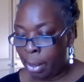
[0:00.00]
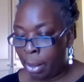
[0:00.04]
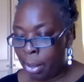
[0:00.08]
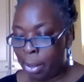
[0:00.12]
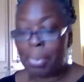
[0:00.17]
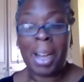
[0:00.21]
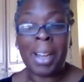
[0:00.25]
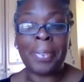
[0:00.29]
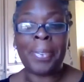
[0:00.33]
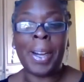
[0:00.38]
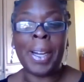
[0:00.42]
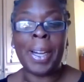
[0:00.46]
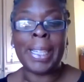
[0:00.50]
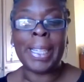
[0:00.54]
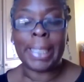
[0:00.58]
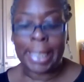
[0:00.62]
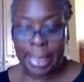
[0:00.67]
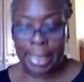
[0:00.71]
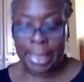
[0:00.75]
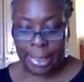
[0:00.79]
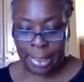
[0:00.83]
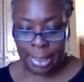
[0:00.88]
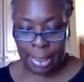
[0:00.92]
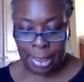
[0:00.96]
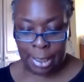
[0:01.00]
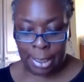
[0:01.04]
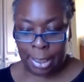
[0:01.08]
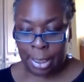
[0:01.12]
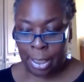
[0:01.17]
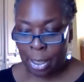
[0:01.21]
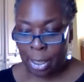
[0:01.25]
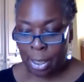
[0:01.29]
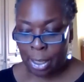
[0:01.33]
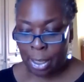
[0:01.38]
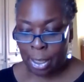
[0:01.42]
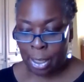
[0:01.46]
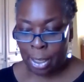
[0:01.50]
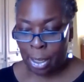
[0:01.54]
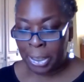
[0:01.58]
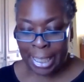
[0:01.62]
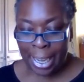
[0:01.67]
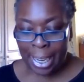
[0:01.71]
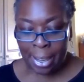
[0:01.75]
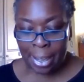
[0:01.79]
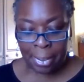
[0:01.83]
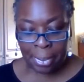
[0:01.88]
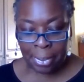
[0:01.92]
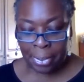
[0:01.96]
my findings
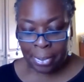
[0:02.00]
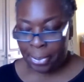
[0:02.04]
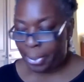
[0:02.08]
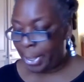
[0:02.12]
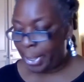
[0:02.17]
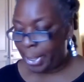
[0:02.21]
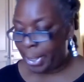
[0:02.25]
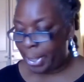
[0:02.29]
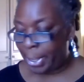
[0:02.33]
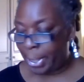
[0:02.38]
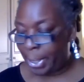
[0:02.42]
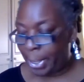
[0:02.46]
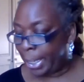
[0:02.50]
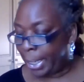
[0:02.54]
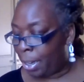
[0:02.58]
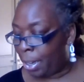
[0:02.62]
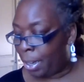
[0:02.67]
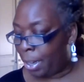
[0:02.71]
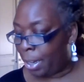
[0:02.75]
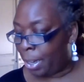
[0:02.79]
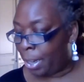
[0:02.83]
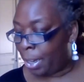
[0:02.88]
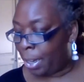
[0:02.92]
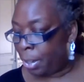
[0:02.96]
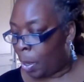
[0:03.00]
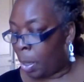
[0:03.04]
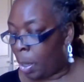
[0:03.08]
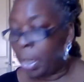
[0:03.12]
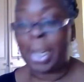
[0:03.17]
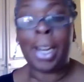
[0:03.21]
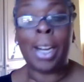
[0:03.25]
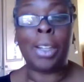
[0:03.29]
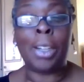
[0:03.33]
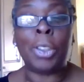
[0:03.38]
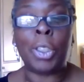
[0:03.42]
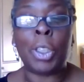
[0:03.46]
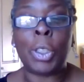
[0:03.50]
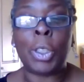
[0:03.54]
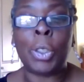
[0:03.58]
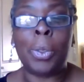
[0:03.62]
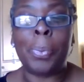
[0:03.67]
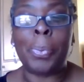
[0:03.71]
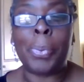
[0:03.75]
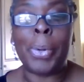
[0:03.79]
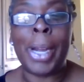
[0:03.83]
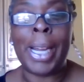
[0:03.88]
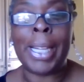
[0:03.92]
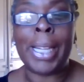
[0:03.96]
on death and our
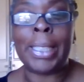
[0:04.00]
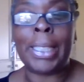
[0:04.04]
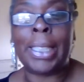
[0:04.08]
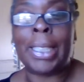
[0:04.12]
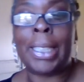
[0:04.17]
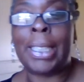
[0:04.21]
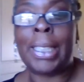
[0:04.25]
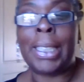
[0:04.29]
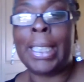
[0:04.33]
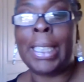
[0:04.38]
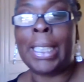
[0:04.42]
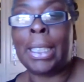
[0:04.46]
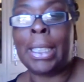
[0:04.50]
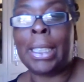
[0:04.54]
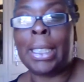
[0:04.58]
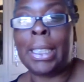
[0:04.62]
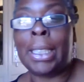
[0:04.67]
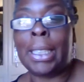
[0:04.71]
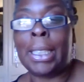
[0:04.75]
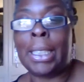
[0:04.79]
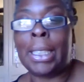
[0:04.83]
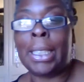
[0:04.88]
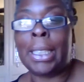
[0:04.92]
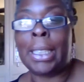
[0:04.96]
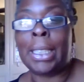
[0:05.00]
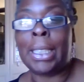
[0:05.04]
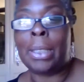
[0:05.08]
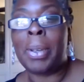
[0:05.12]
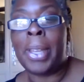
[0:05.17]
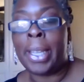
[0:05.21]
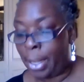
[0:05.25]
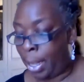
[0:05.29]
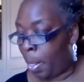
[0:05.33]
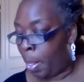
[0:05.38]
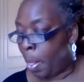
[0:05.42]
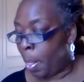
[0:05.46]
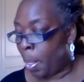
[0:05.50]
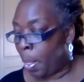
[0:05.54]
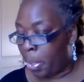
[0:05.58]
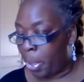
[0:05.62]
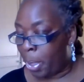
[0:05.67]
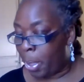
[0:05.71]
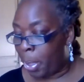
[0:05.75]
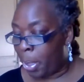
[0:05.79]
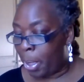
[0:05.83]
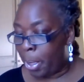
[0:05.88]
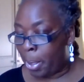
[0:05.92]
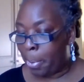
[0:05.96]
cultural practices within
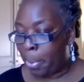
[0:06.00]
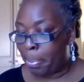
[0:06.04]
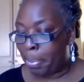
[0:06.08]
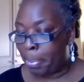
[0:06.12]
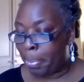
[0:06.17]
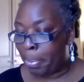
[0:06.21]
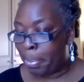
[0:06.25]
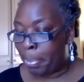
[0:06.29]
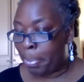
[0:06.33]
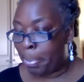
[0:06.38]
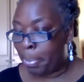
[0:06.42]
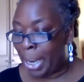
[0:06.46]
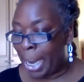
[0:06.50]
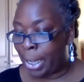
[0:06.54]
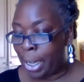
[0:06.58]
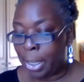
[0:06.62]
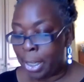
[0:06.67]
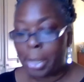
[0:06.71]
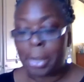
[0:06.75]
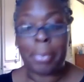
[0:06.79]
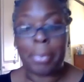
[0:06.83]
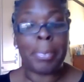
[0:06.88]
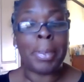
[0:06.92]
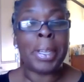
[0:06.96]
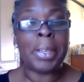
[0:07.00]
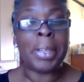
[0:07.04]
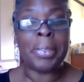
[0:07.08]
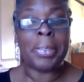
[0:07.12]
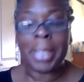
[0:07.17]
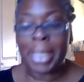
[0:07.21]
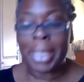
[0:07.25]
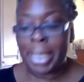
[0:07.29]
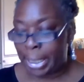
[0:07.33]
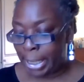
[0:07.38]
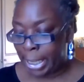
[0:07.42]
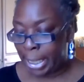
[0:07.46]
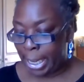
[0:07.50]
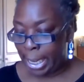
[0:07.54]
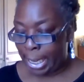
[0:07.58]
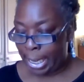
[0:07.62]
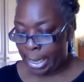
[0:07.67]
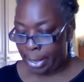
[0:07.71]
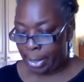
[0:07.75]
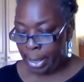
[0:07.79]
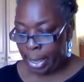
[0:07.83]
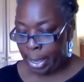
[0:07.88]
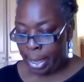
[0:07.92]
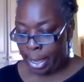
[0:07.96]
the Black
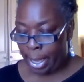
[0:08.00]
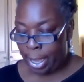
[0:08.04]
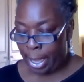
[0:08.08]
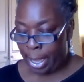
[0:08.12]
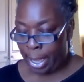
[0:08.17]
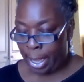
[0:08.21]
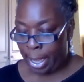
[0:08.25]
community.